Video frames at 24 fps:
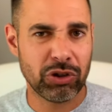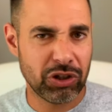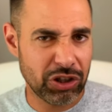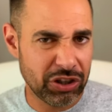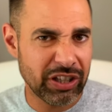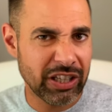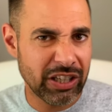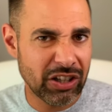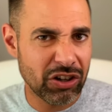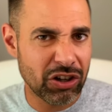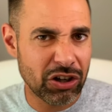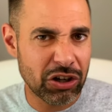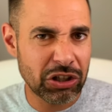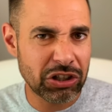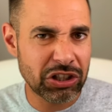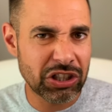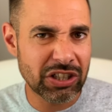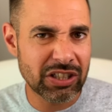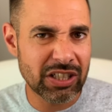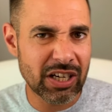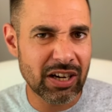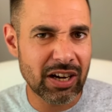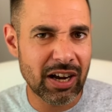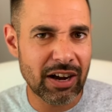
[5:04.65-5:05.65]
Do you think the
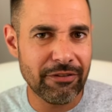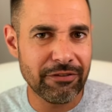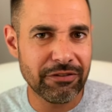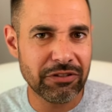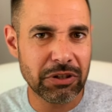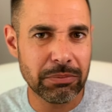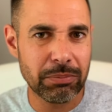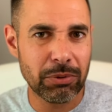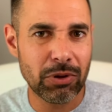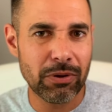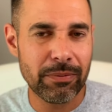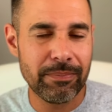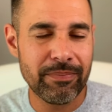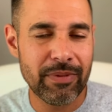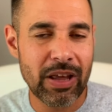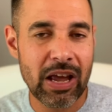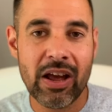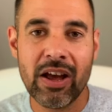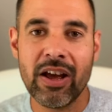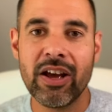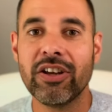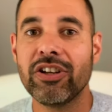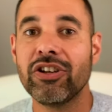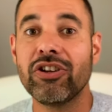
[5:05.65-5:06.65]
cushion's uncomfortable?
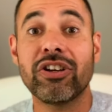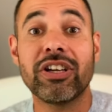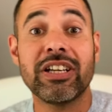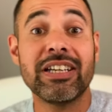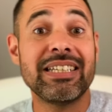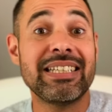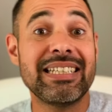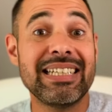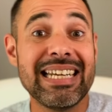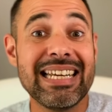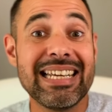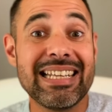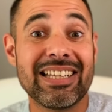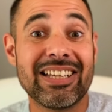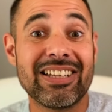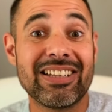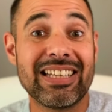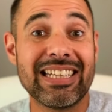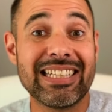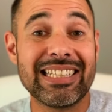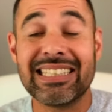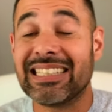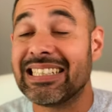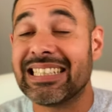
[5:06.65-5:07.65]
You can see that
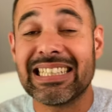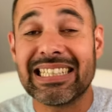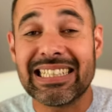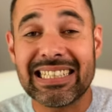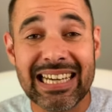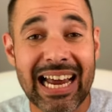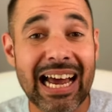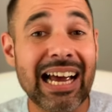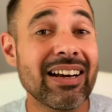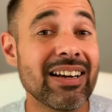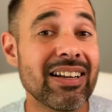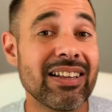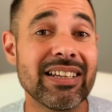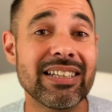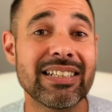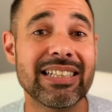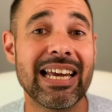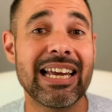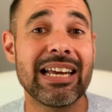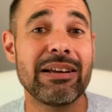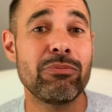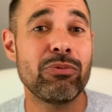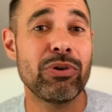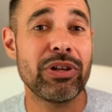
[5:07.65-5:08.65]
this is exactly the
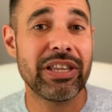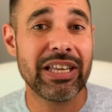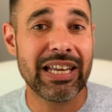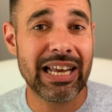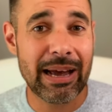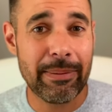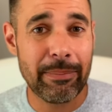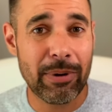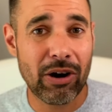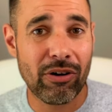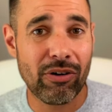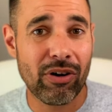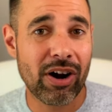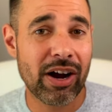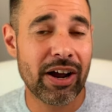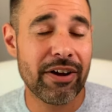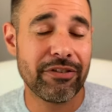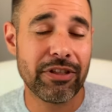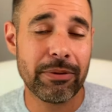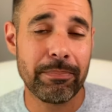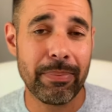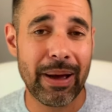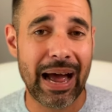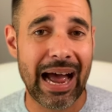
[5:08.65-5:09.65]
same with the MRI
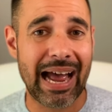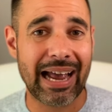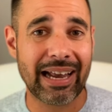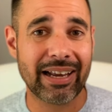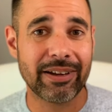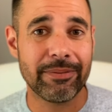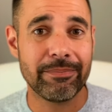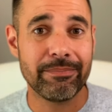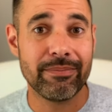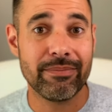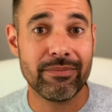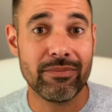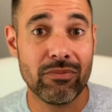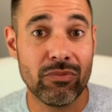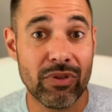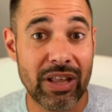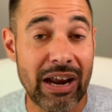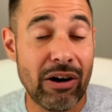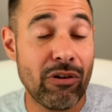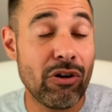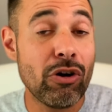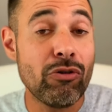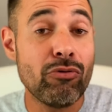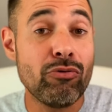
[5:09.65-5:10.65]
of the back.
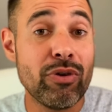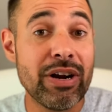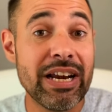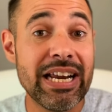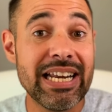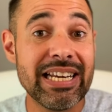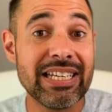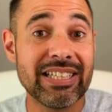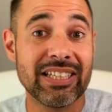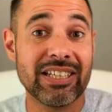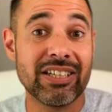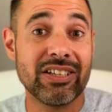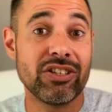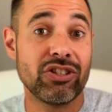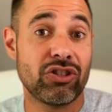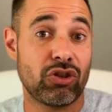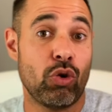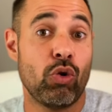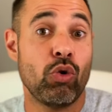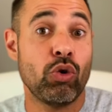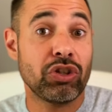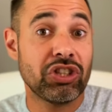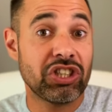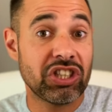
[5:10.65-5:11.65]
There are reasons
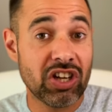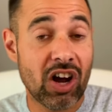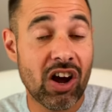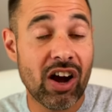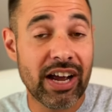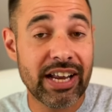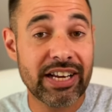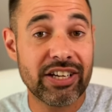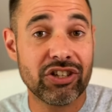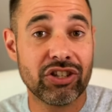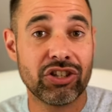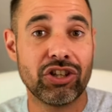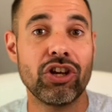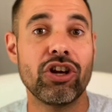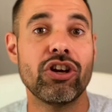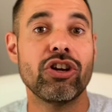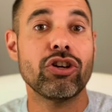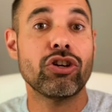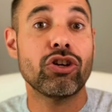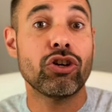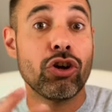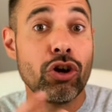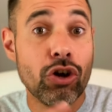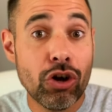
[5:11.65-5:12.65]
or signs that
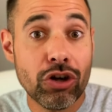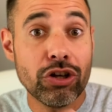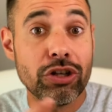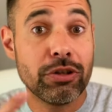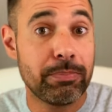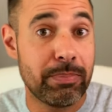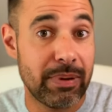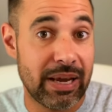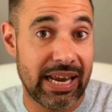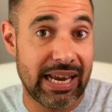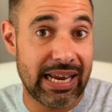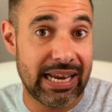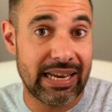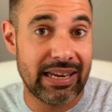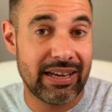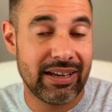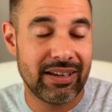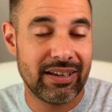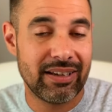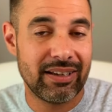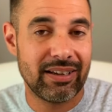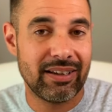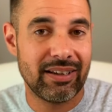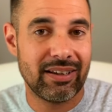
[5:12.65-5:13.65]
could be
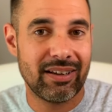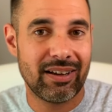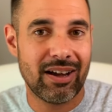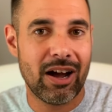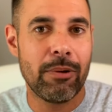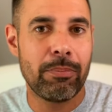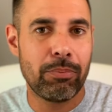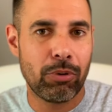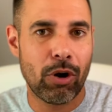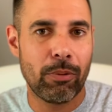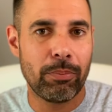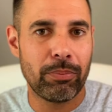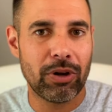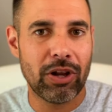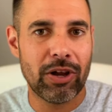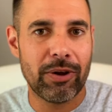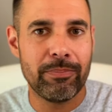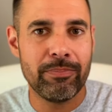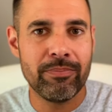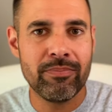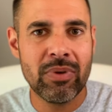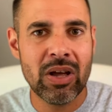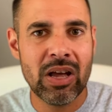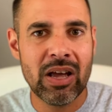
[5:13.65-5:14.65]
a
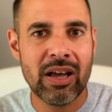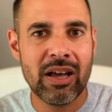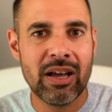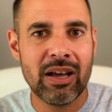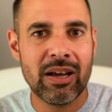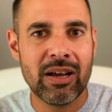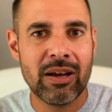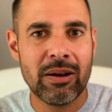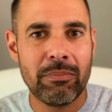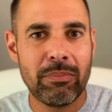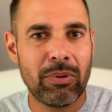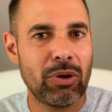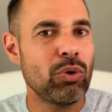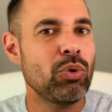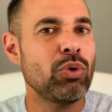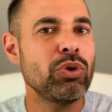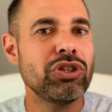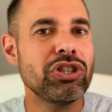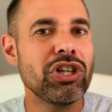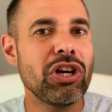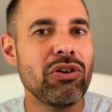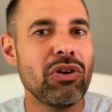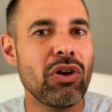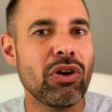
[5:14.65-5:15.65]
problem, but
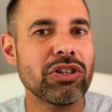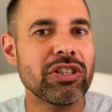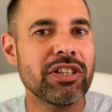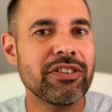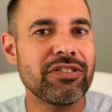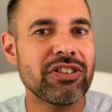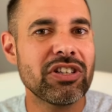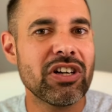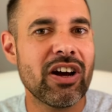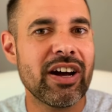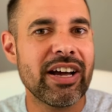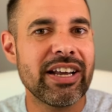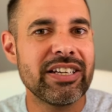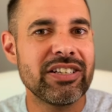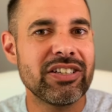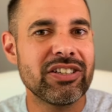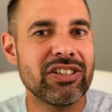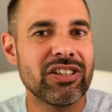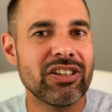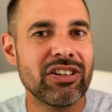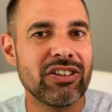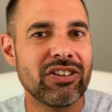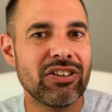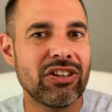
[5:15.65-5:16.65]
also lots of
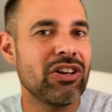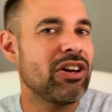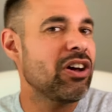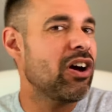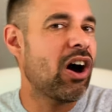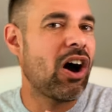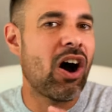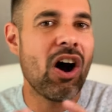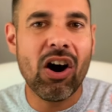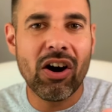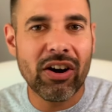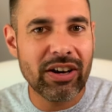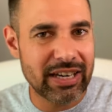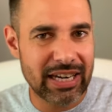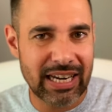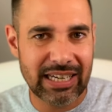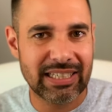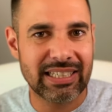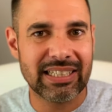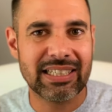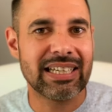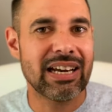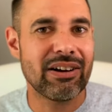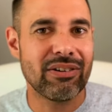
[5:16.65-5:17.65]
signs that aren't
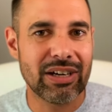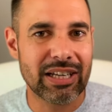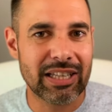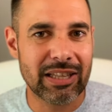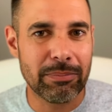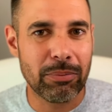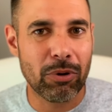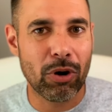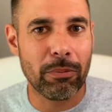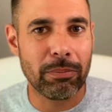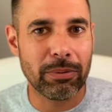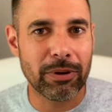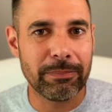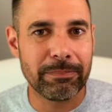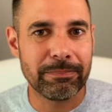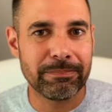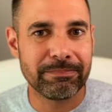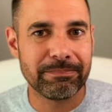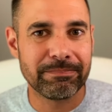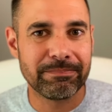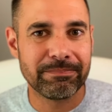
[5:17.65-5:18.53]
necessarily the problem.